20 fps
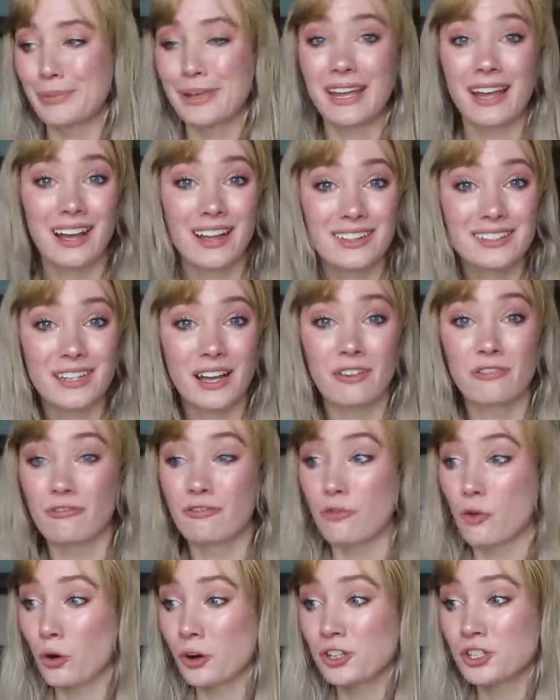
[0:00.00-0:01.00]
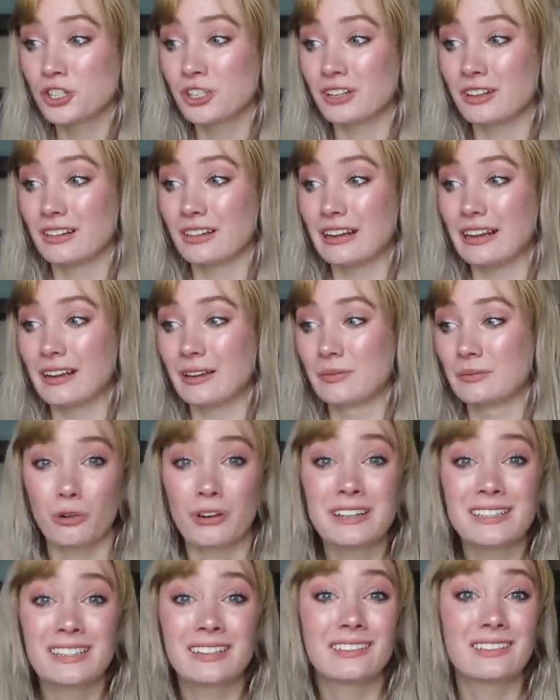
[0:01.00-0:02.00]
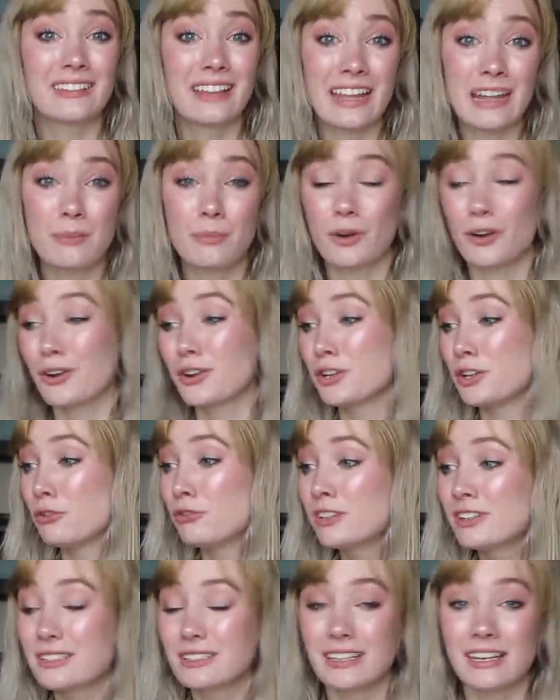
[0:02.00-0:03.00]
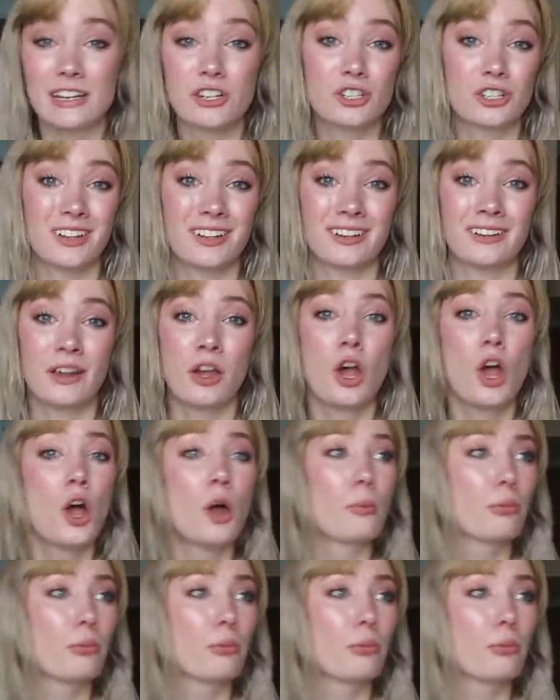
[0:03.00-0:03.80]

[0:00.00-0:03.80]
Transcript: Because unfortunately, prison labor, unionization,